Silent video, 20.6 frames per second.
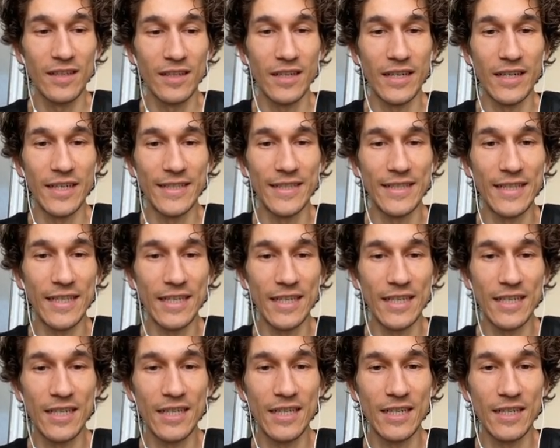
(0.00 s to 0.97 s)
I
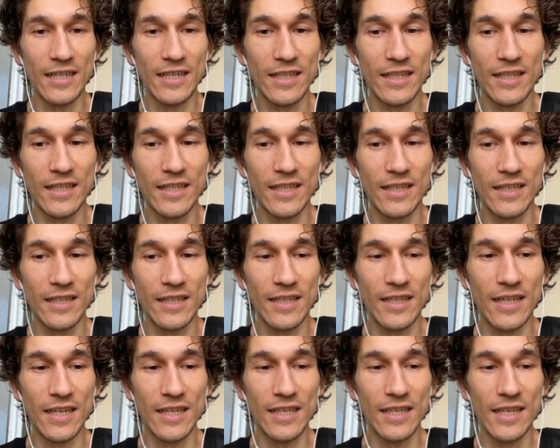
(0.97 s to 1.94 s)
think
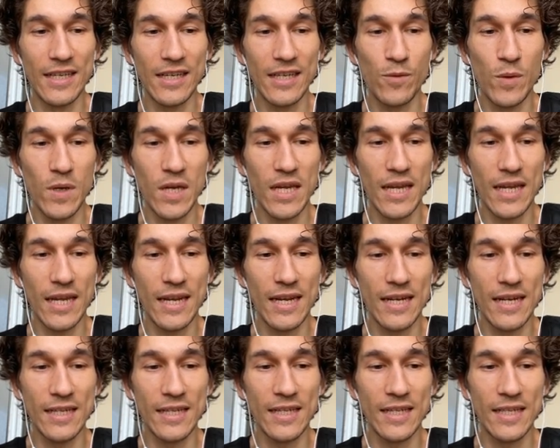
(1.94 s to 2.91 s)
I think we
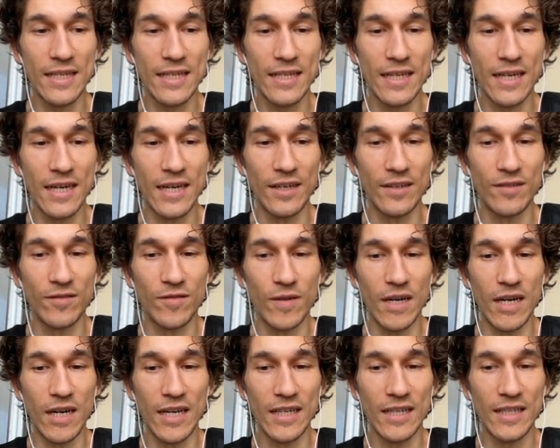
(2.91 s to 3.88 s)
can start,
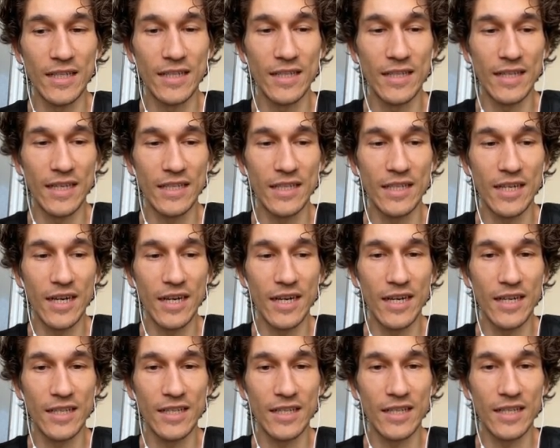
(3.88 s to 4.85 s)
right? Eight
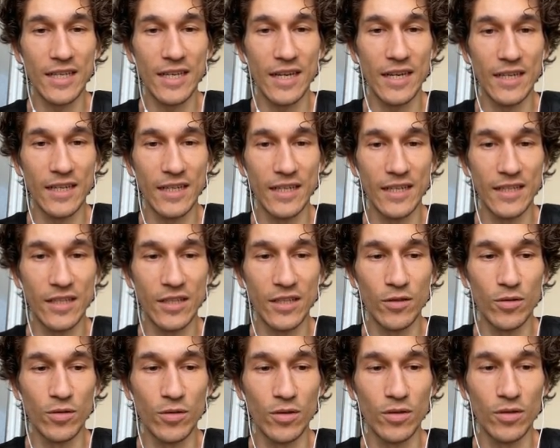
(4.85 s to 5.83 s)
cards, yeah, let's do
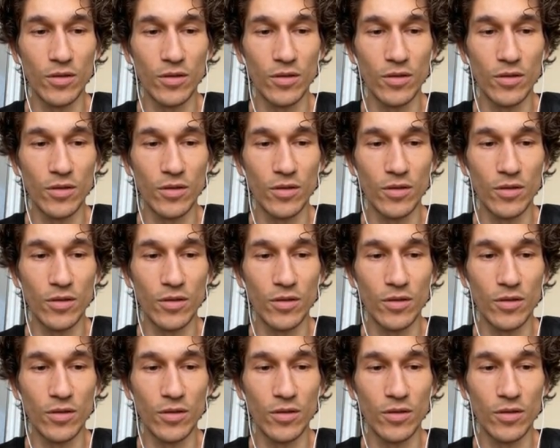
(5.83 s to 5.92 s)
it.